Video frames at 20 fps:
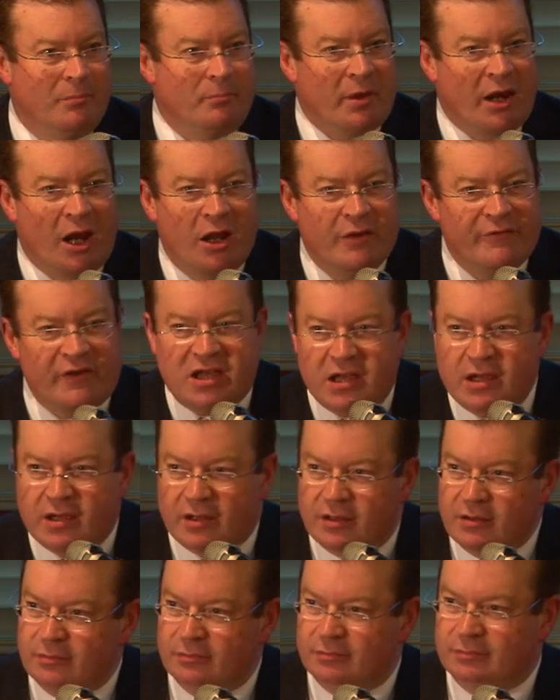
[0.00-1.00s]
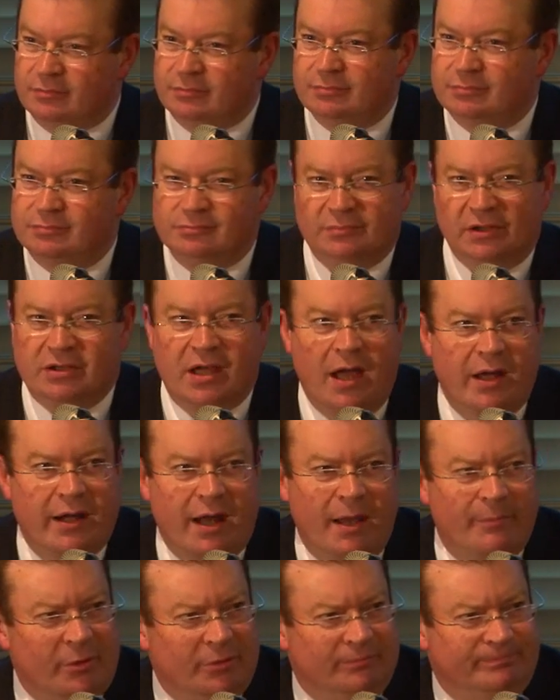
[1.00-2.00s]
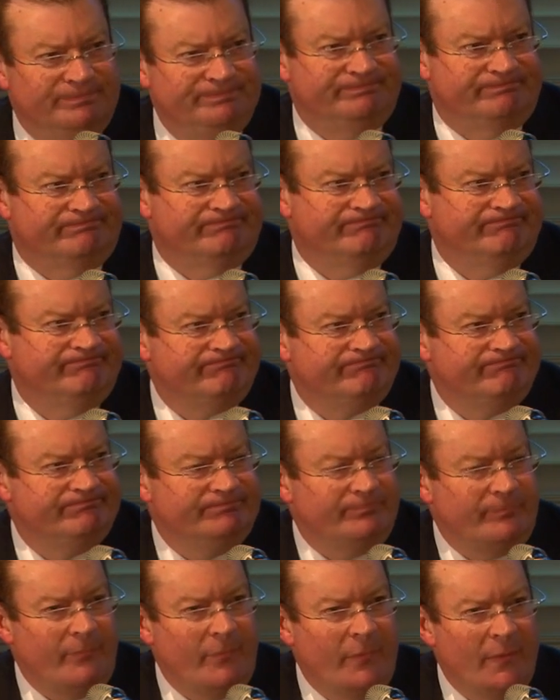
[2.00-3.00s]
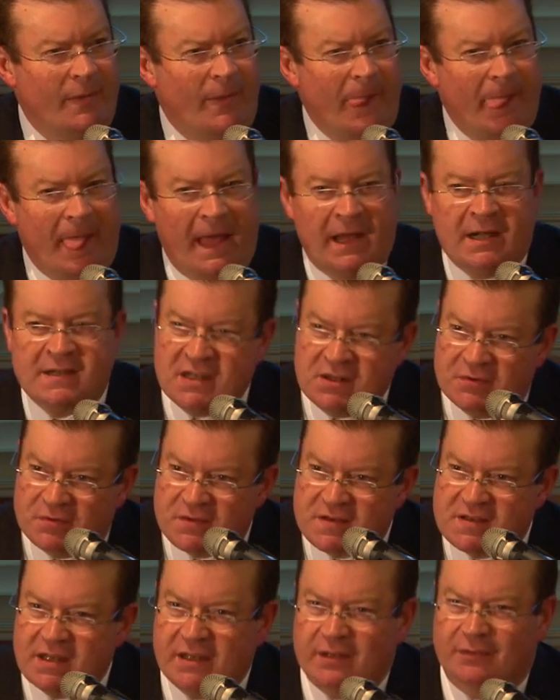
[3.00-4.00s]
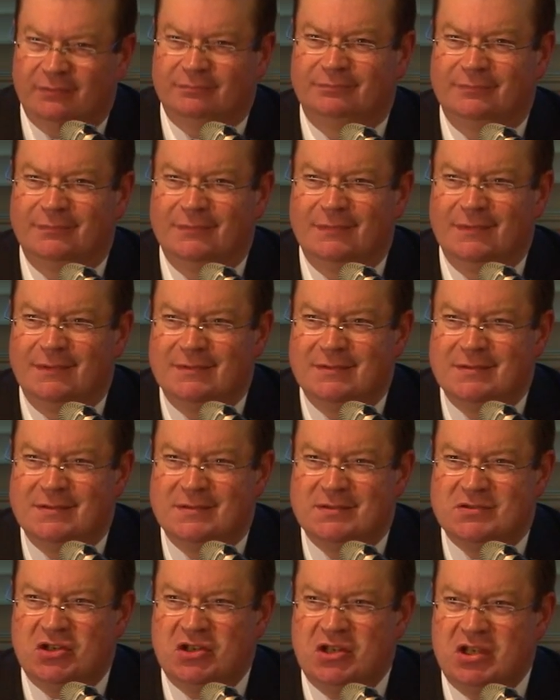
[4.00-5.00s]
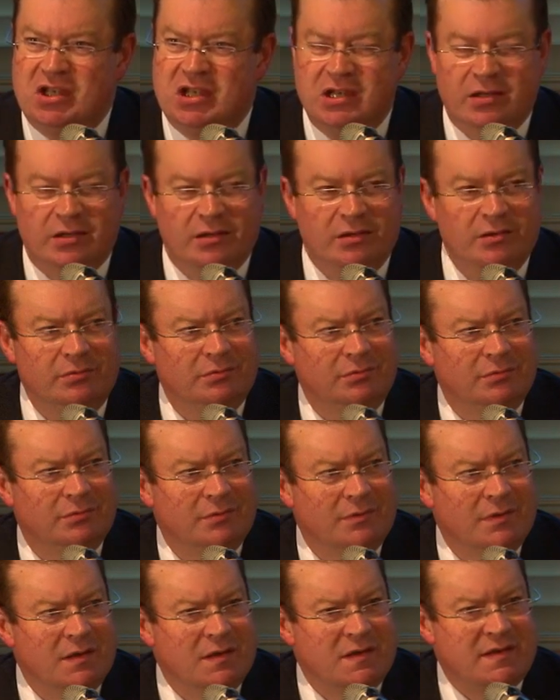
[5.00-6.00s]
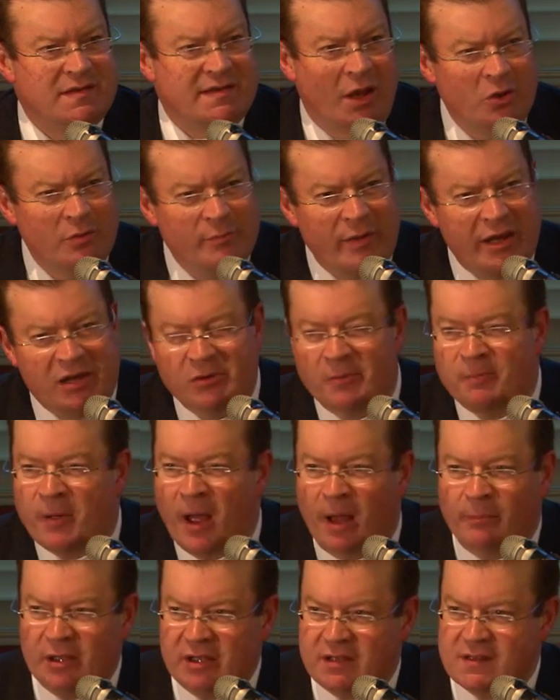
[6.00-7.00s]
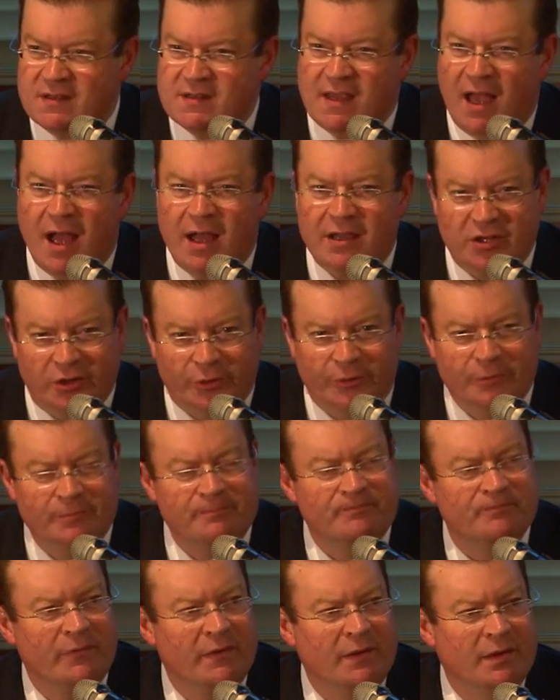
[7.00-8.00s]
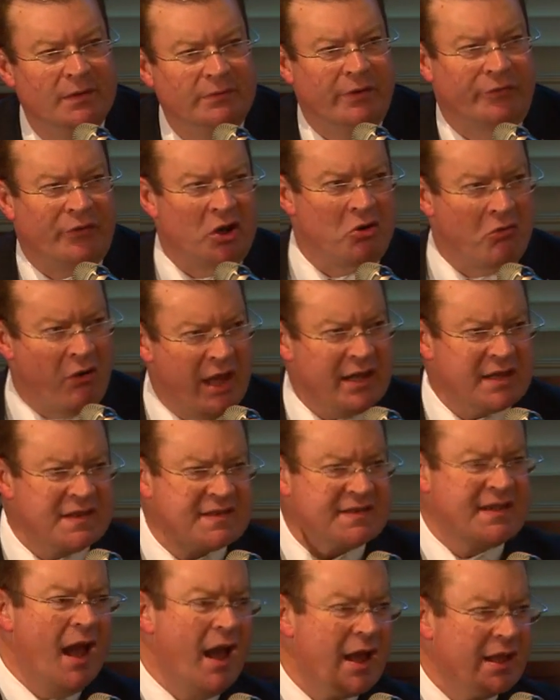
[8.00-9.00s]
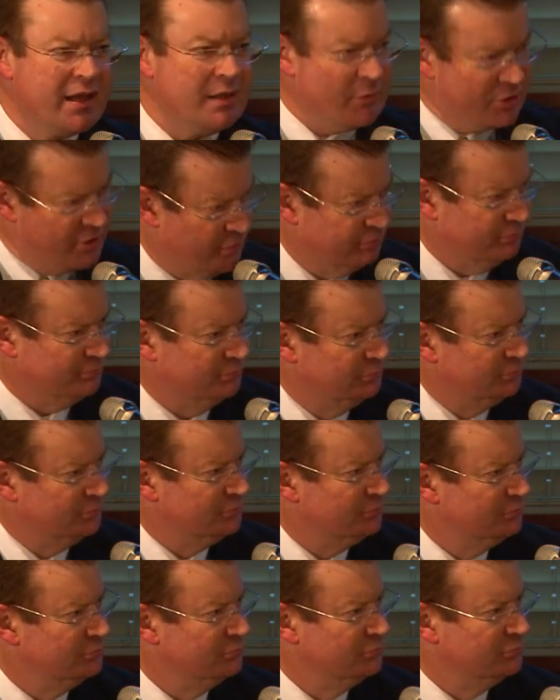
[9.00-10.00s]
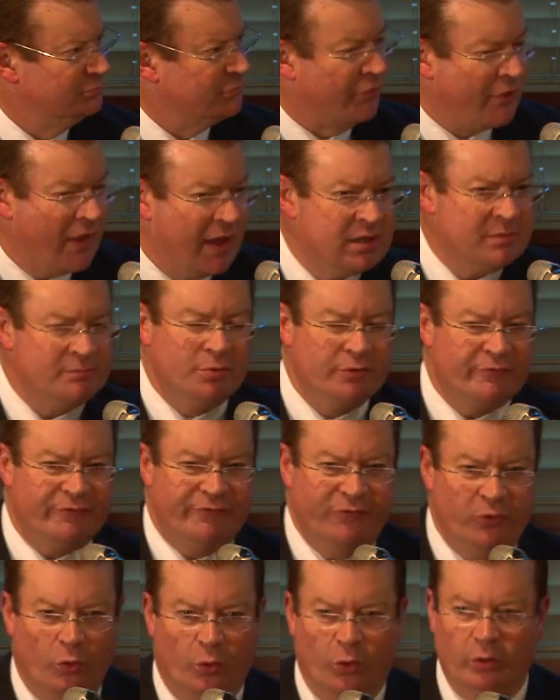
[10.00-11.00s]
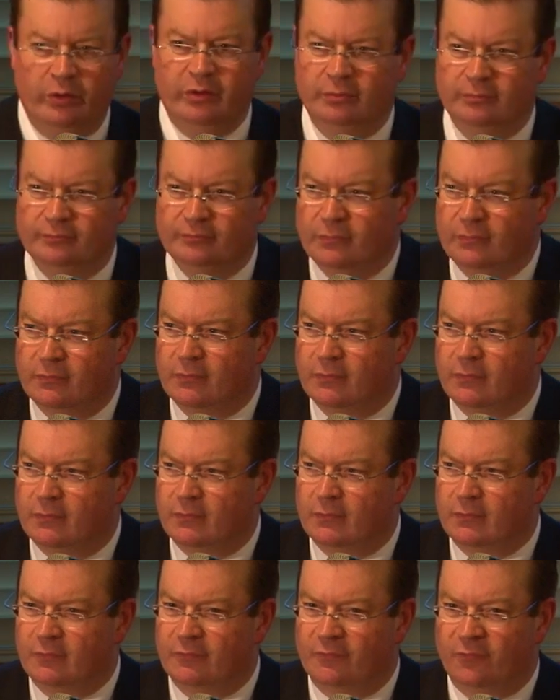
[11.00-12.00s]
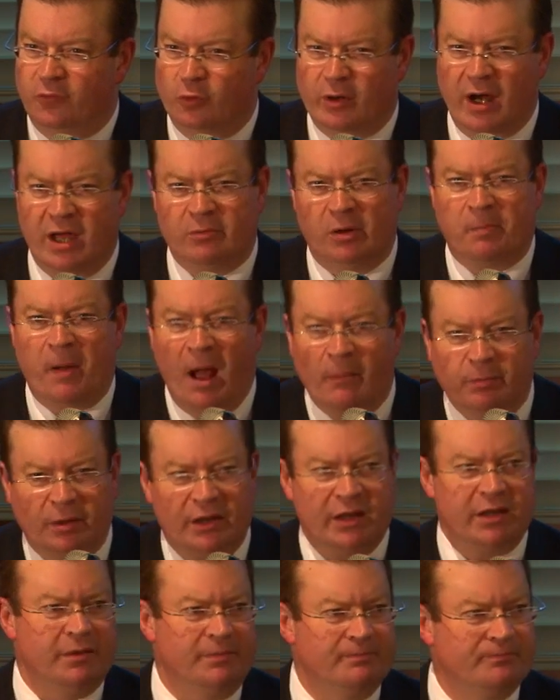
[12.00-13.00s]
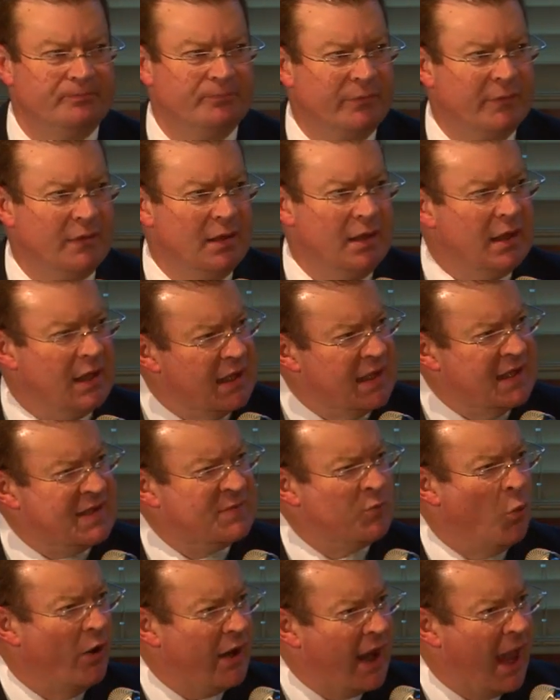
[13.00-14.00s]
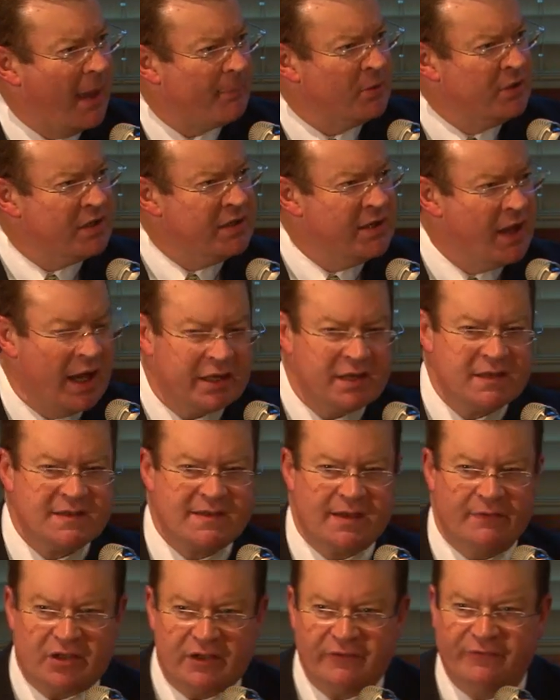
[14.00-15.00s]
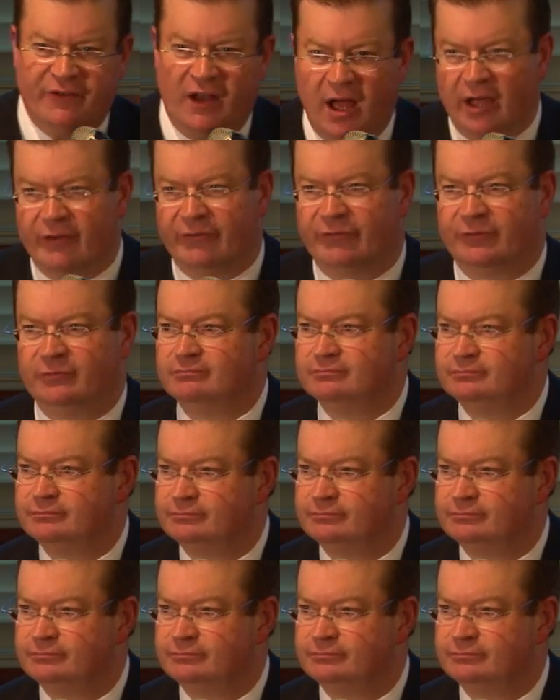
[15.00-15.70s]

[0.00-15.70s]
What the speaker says: But over here, it can't happen. And it's interesting to hear so many Republicans argue that the greatest argument that they can put forward for a republic is what happened in 1975.